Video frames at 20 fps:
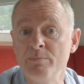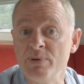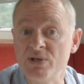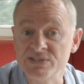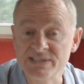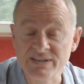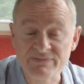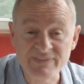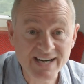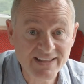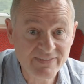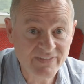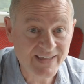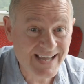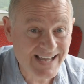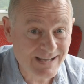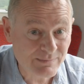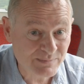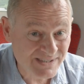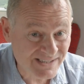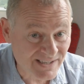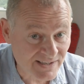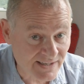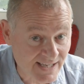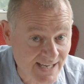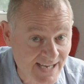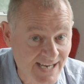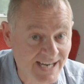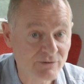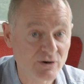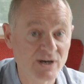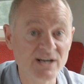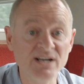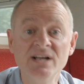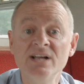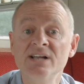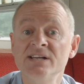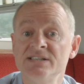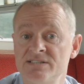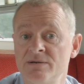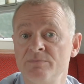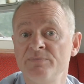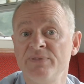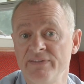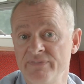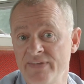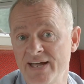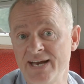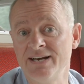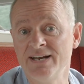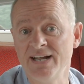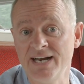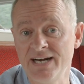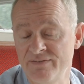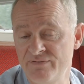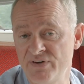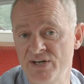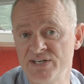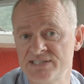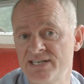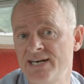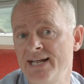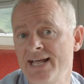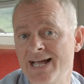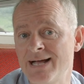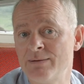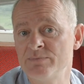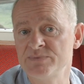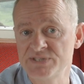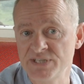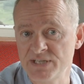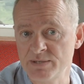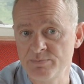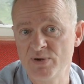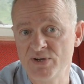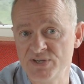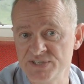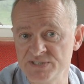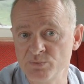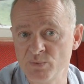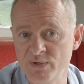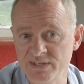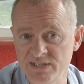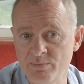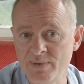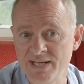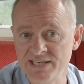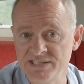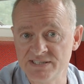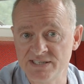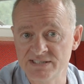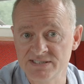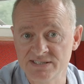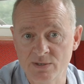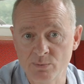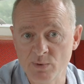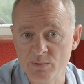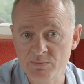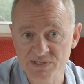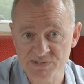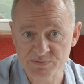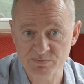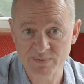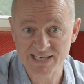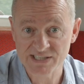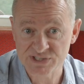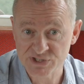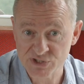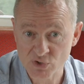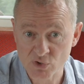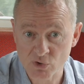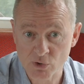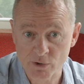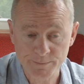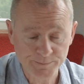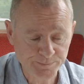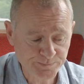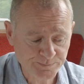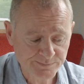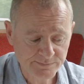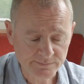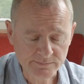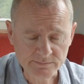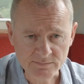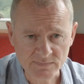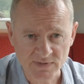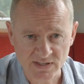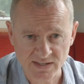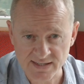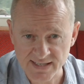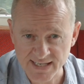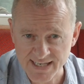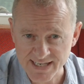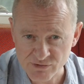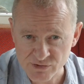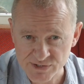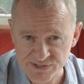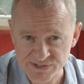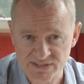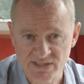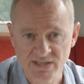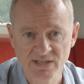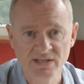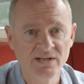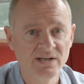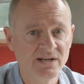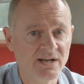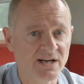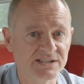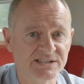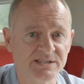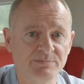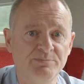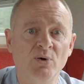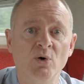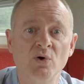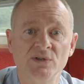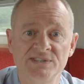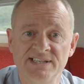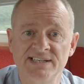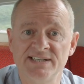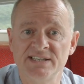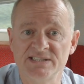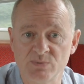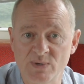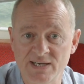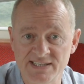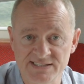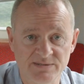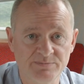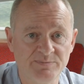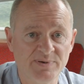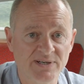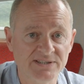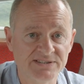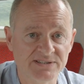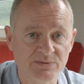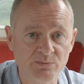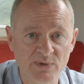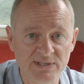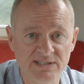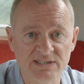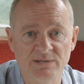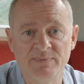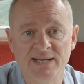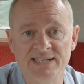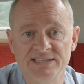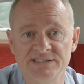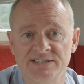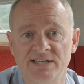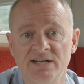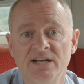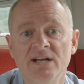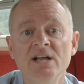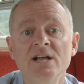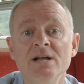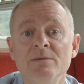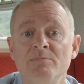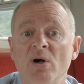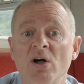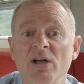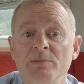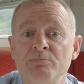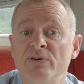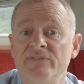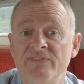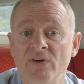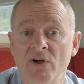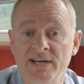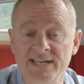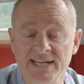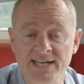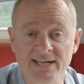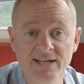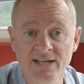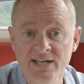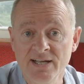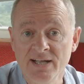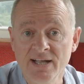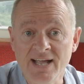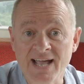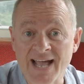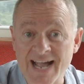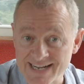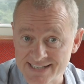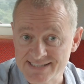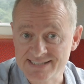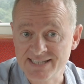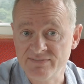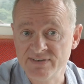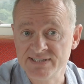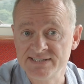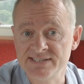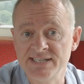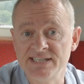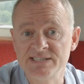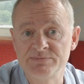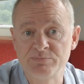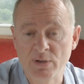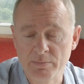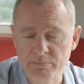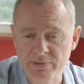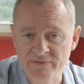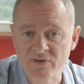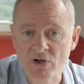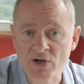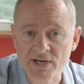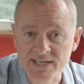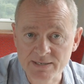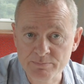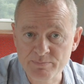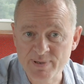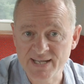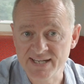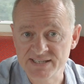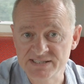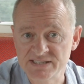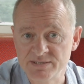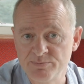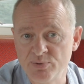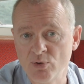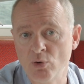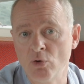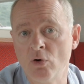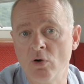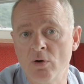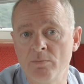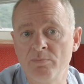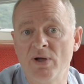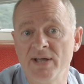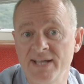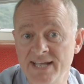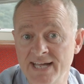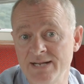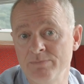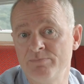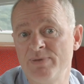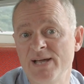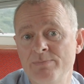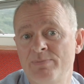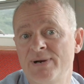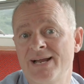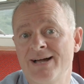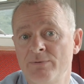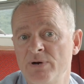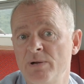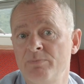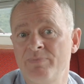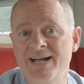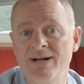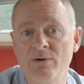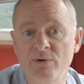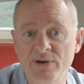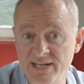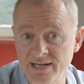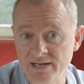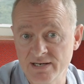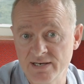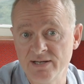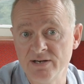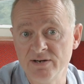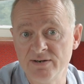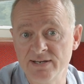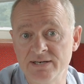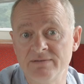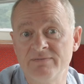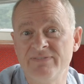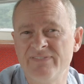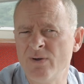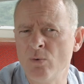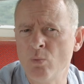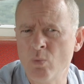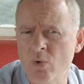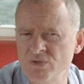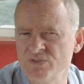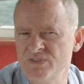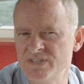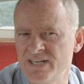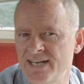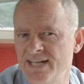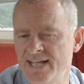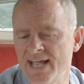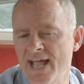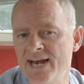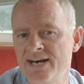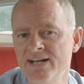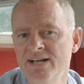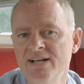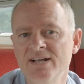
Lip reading: because if anything happens to the carer, something then inadvertently happens to the person with dementia. So we must make sure carers are supported as well as the person with dementia by providing activities, by providing peer support, by getting people out and about and included and feel wanted again.